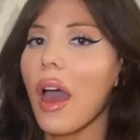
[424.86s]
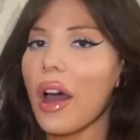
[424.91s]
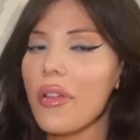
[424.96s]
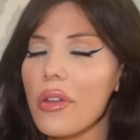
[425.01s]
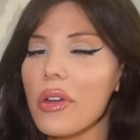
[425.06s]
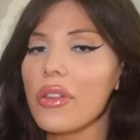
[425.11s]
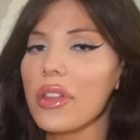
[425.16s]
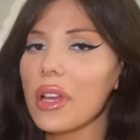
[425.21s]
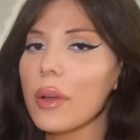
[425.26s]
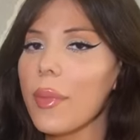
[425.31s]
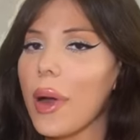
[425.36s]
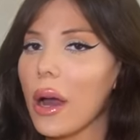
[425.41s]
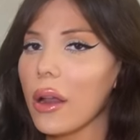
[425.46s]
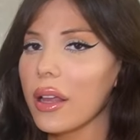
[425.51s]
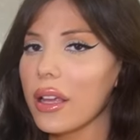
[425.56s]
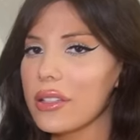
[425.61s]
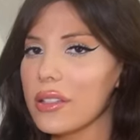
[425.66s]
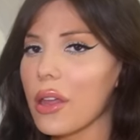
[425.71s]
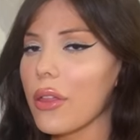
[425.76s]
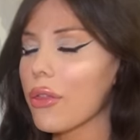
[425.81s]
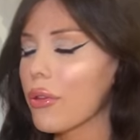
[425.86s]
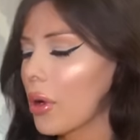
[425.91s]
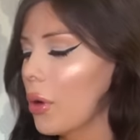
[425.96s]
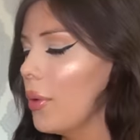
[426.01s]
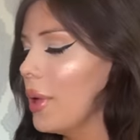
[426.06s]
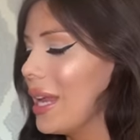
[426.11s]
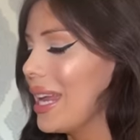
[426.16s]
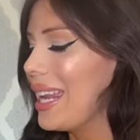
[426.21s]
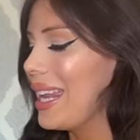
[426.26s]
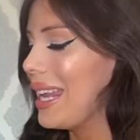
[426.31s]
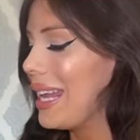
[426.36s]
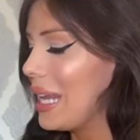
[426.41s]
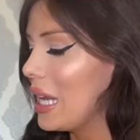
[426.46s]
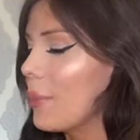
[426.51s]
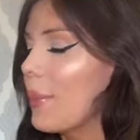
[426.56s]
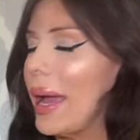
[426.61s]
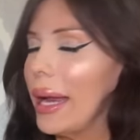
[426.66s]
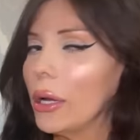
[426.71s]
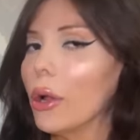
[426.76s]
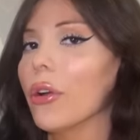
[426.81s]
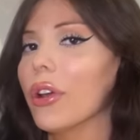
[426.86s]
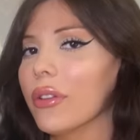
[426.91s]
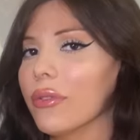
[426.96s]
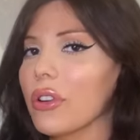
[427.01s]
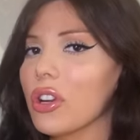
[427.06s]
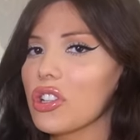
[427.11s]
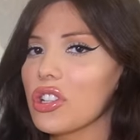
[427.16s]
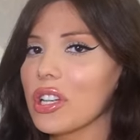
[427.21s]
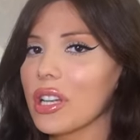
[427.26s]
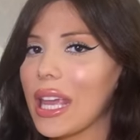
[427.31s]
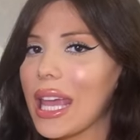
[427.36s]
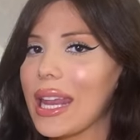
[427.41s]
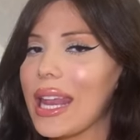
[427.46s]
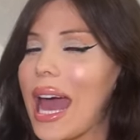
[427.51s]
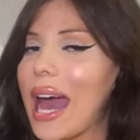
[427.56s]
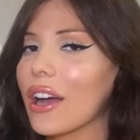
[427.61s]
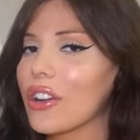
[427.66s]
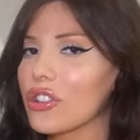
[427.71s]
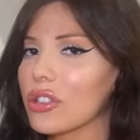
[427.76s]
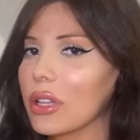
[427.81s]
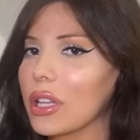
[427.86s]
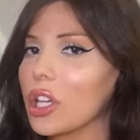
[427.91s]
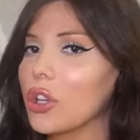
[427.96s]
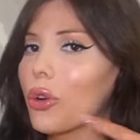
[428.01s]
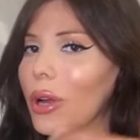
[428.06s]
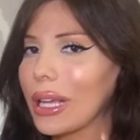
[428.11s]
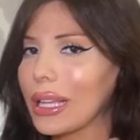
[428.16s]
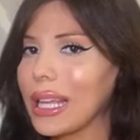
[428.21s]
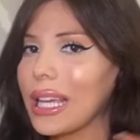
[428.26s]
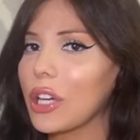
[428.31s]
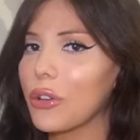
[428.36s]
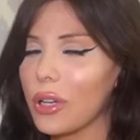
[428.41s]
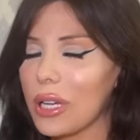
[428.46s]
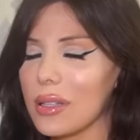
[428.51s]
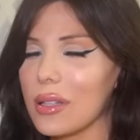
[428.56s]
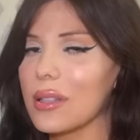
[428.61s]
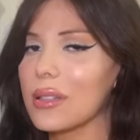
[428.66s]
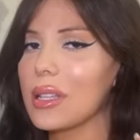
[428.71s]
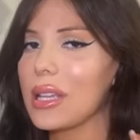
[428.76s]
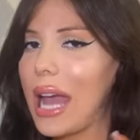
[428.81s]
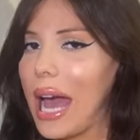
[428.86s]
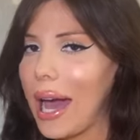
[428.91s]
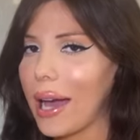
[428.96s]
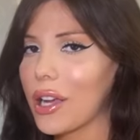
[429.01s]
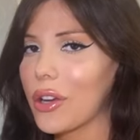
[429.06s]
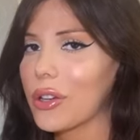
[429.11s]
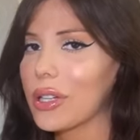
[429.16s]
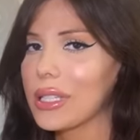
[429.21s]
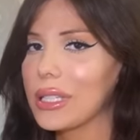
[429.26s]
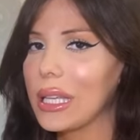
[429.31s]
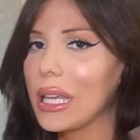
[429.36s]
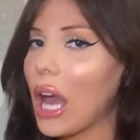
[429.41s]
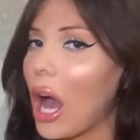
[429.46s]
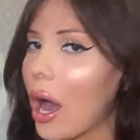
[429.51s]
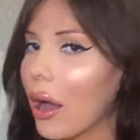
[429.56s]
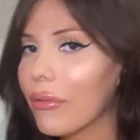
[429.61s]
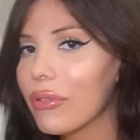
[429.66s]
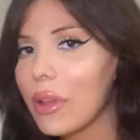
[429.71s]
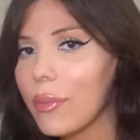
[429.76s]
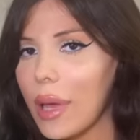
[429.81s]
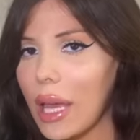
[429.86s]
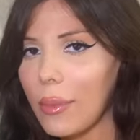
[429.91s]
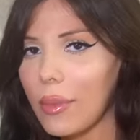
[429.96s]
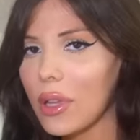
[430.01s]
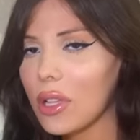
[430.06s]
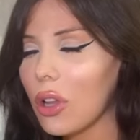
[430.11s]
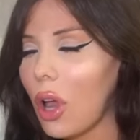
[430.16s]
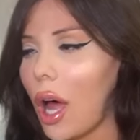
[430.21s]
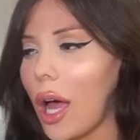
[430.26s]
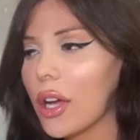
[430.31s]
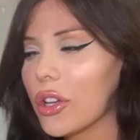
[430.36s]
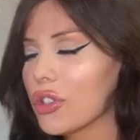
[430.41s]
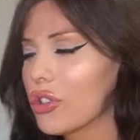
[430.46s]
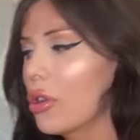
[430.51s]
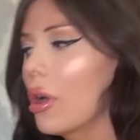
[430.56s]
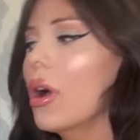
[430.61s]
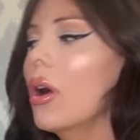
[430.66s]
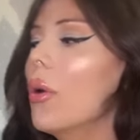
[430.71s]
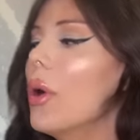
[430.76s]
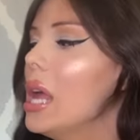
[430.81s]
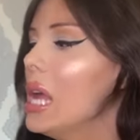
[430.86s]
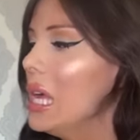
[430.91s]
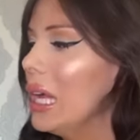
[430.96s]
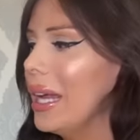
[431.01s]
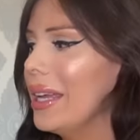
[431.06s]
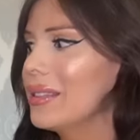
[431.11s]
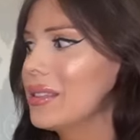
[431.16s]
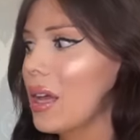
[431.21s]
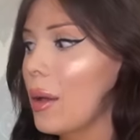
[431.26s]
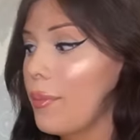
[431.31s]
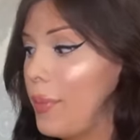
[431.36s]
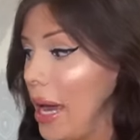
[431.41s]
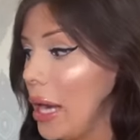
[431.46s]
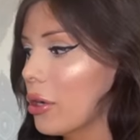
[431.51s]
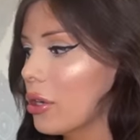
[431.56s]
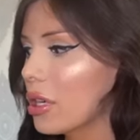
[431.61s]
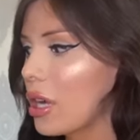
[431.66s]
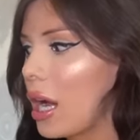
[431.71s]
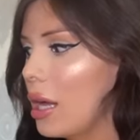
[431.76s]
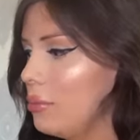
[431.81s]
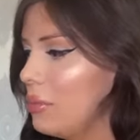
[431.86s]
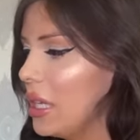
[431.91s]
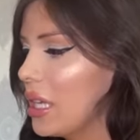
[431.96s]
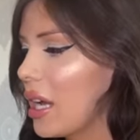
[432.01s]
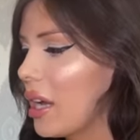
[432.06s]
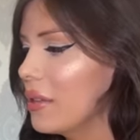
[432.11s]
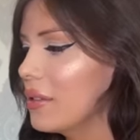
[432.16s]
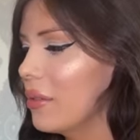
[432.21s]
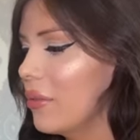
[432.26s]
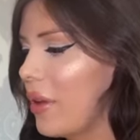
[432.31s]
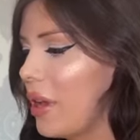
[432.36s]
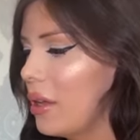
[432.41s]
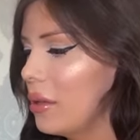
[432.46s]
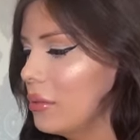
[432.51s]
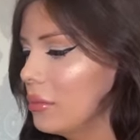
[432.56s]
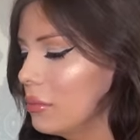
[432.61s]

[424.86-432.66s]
And the thing about it is that throwing it in a micro conversion kit actually greatly increases the accuracy of the baby Glock, so it's a better gun because of it.